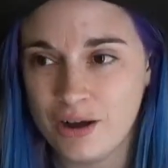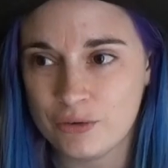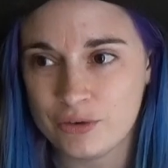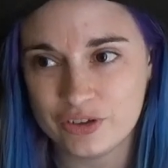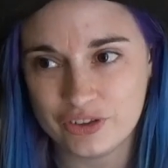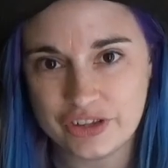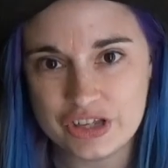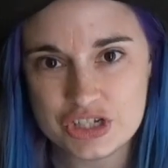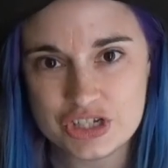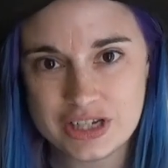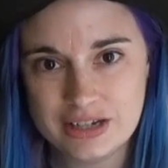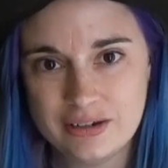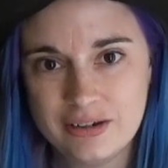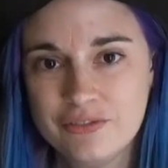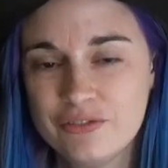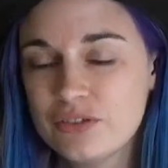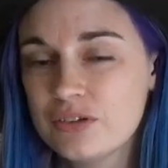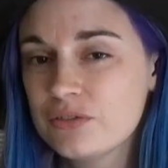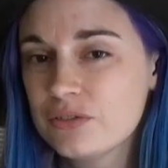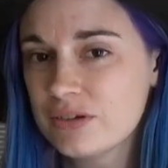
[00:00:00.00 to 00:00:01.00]

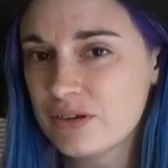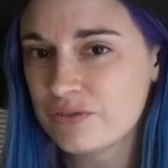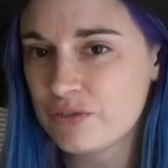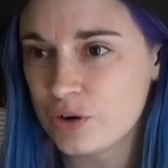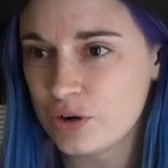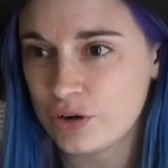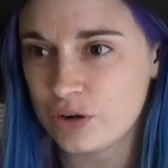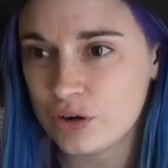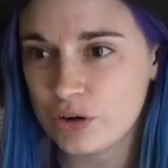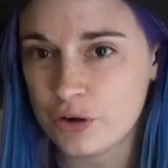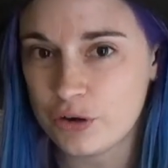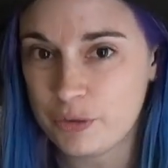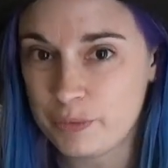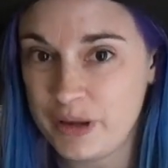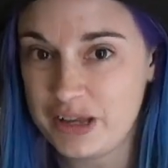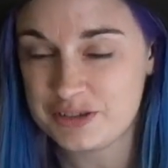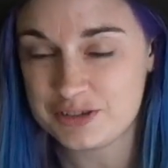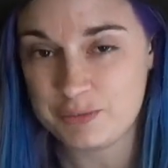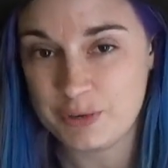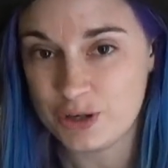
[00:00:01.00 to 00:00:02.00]
religion for
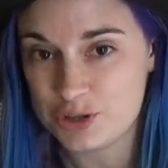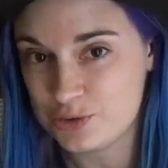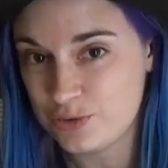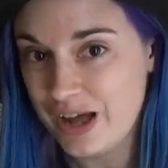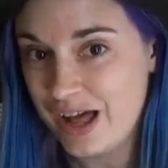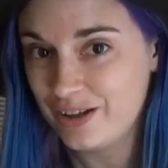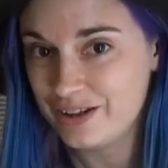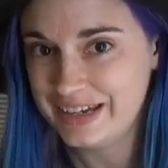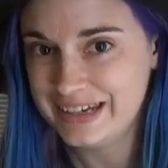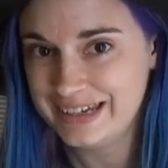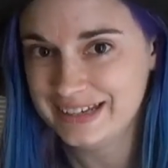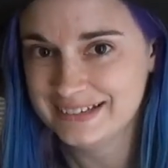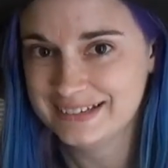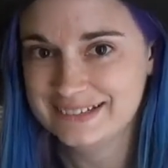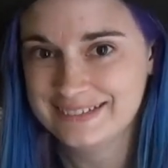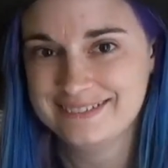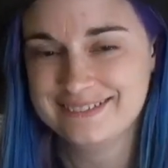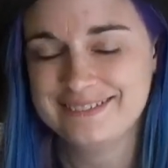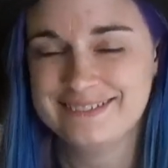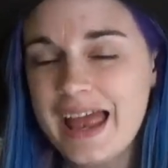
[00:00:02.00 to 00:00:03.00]
earth-based spirituality.
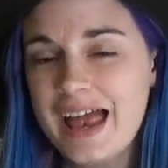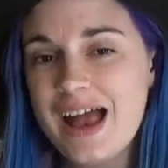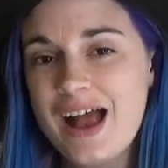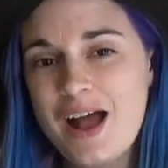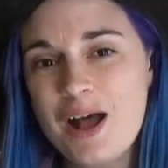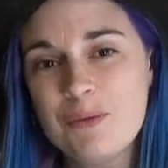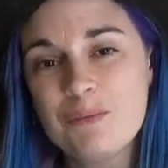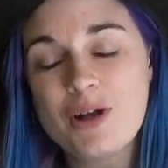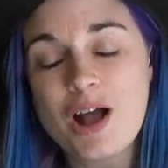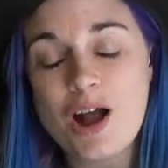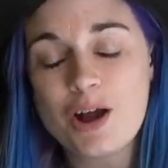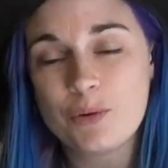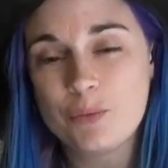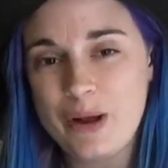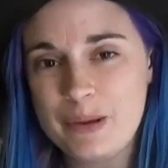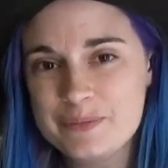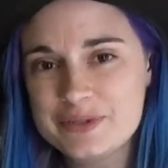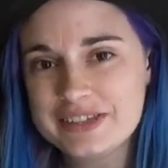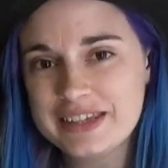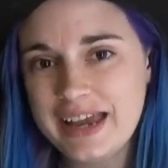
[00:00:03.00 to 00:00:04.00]
Our
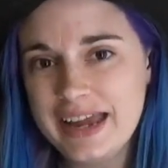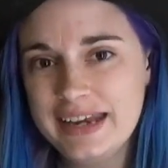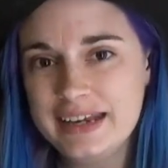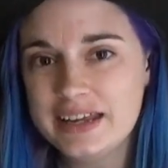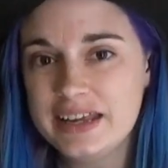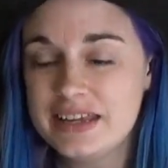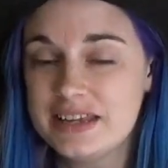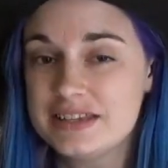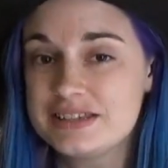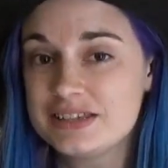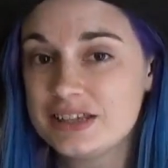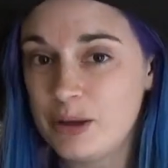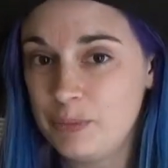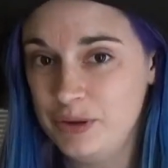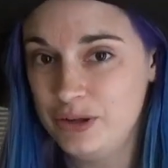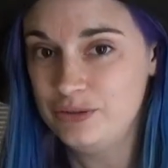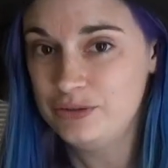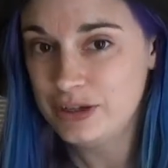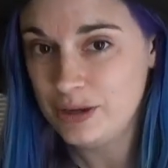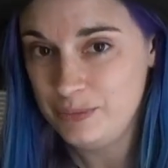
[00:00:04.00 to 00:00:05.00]
website is
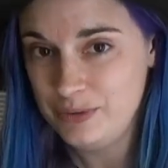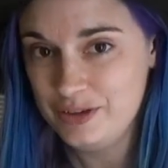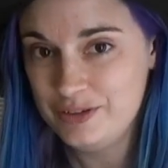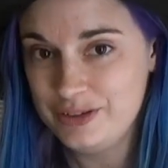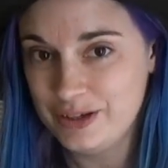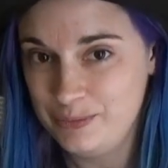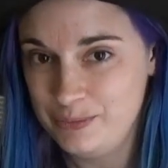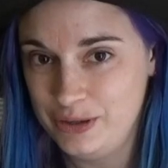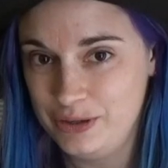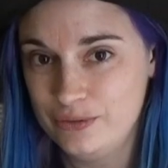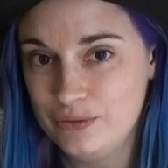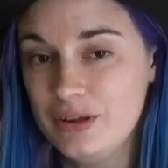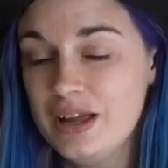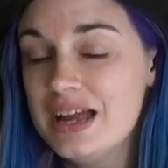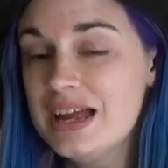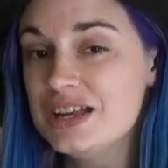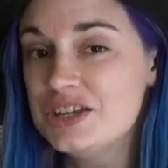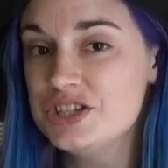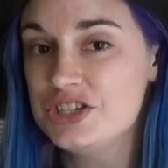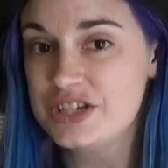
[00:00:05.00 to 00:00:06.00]

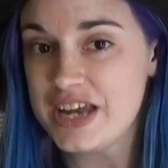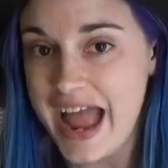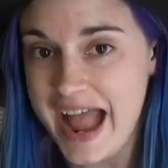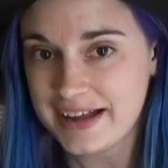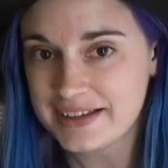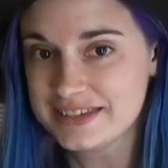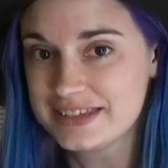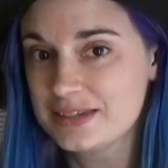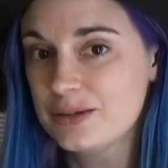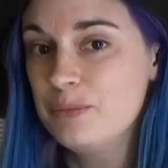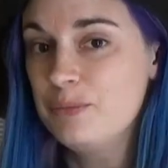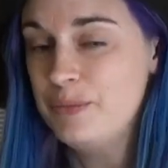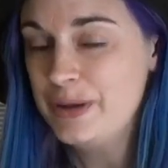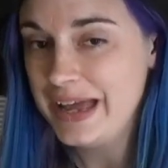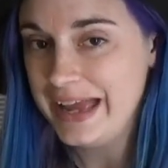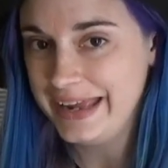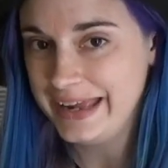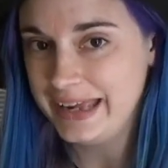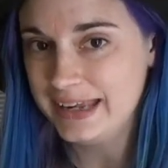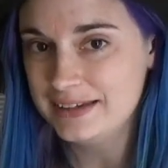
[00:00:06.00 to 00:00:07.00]

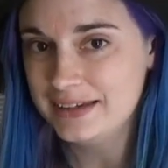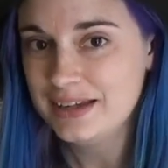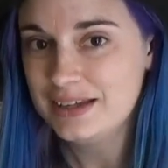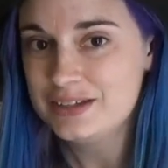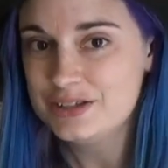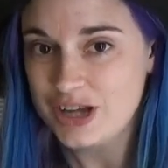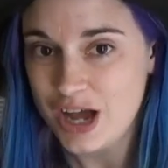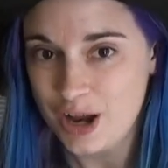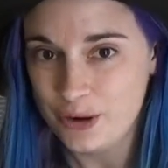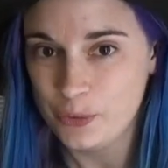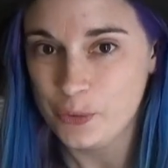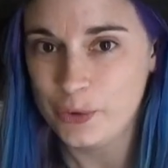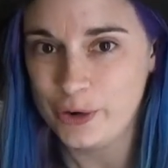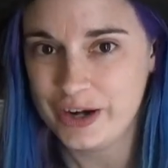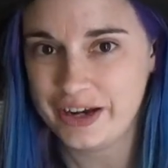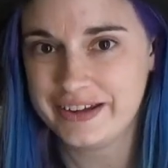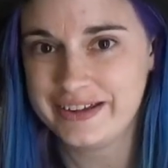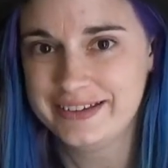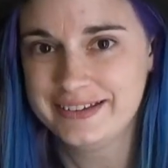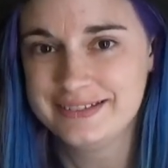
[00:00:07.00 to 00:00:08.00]

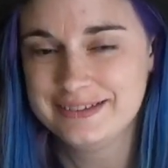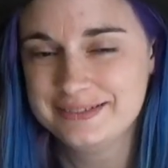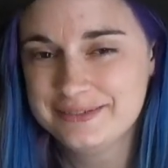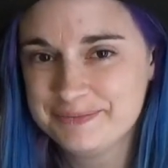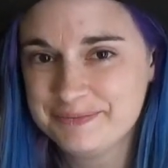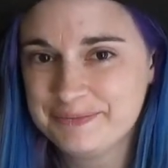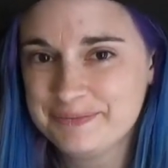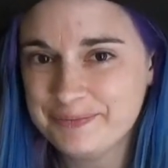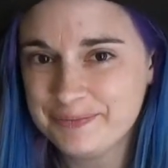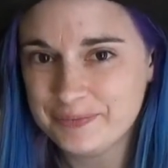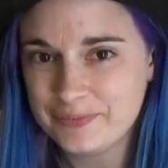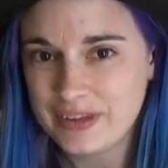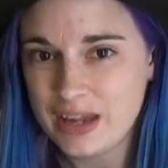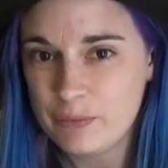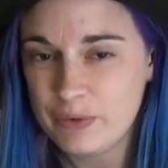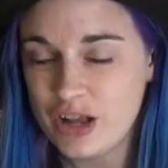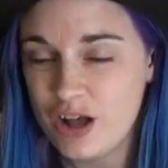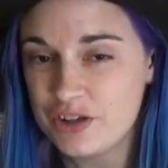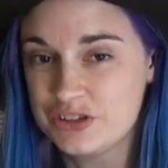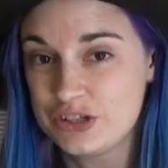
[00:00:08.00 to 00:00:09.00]
www.jackspagan.org.
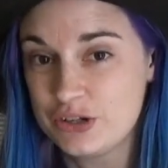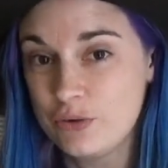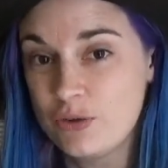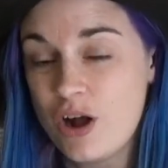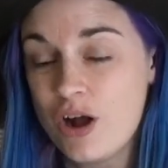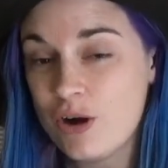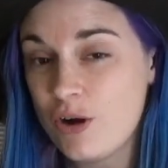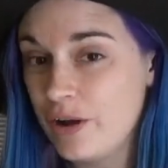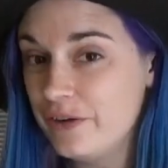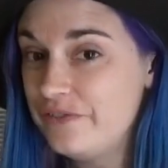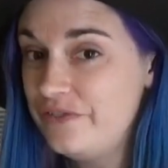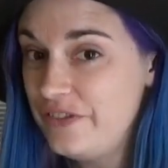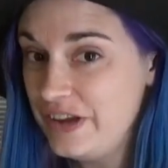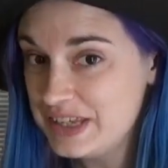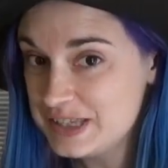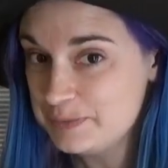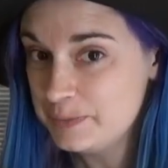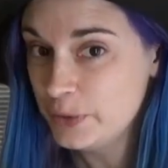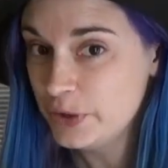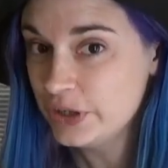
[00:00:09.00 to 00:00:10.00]
We also are on
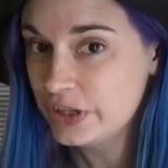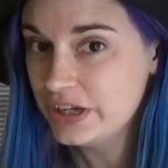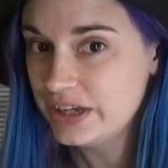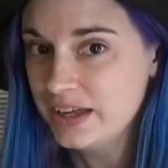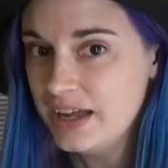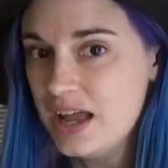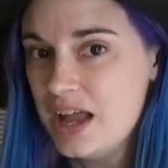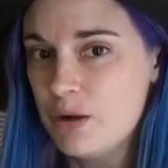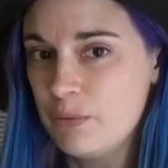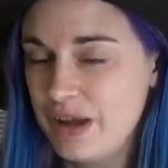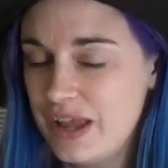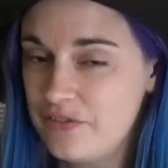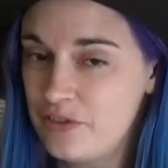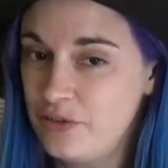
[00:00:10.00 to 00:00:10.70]
Facebook. We